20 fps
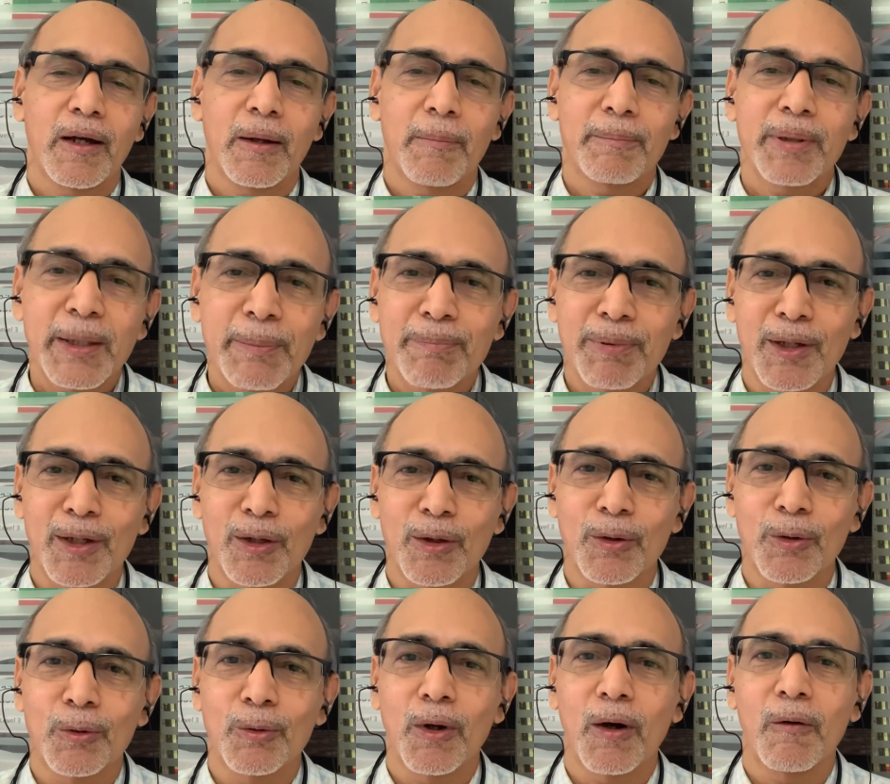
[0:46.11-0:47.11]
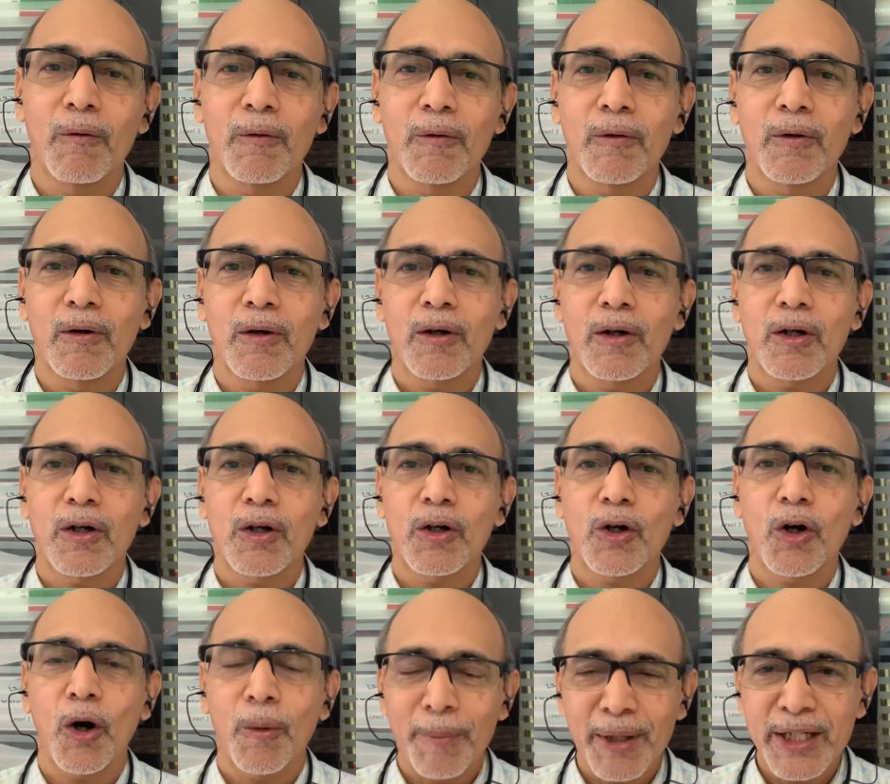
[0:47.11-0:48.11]
people who have
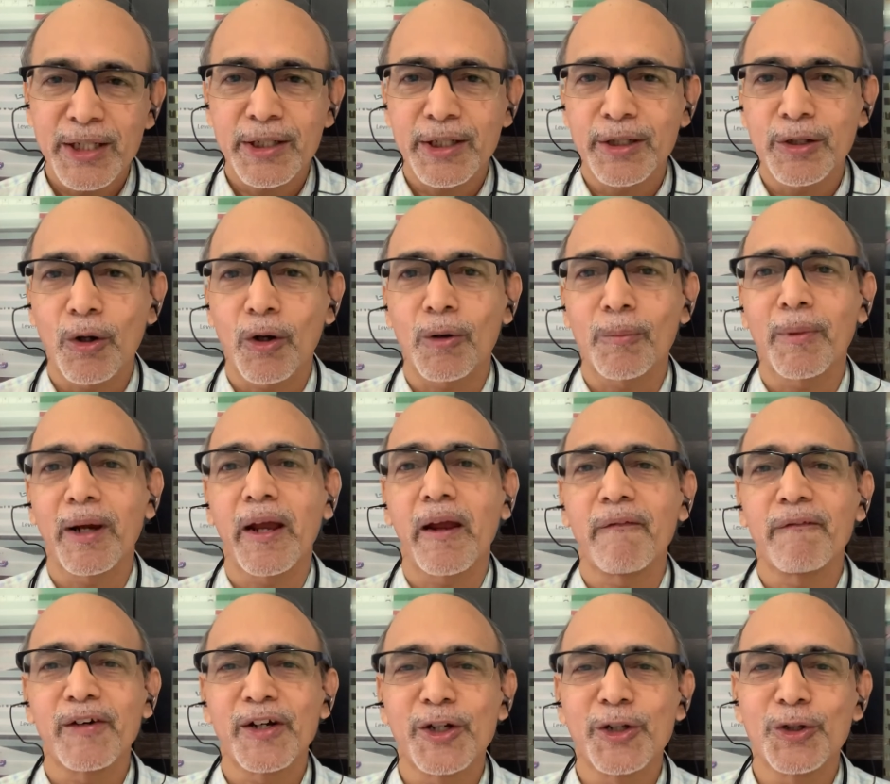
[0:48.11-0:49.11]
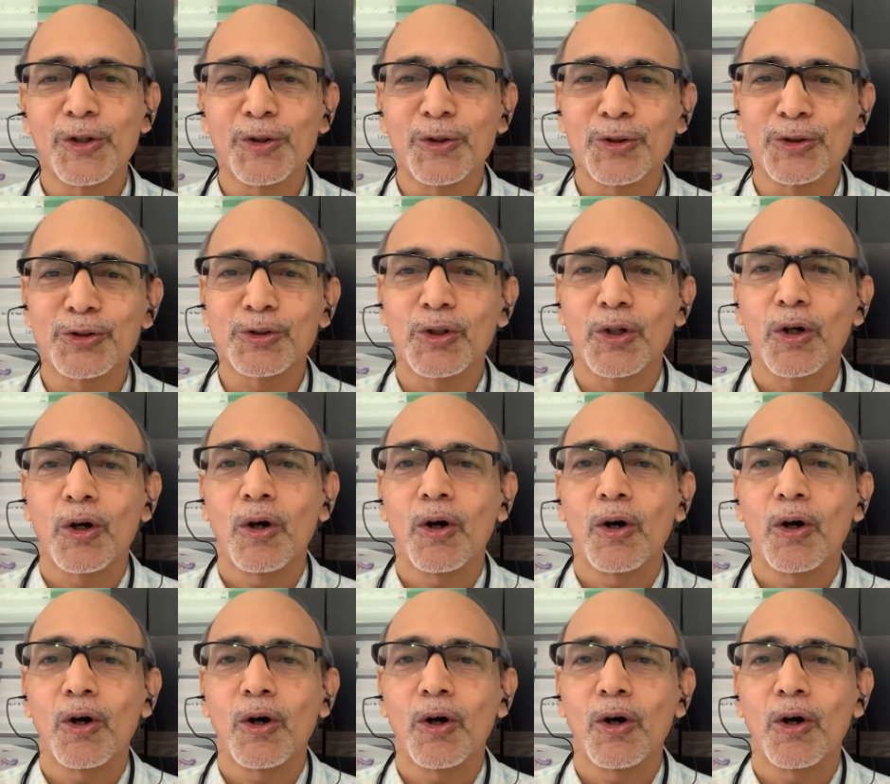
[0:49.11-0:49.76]
commented on my videos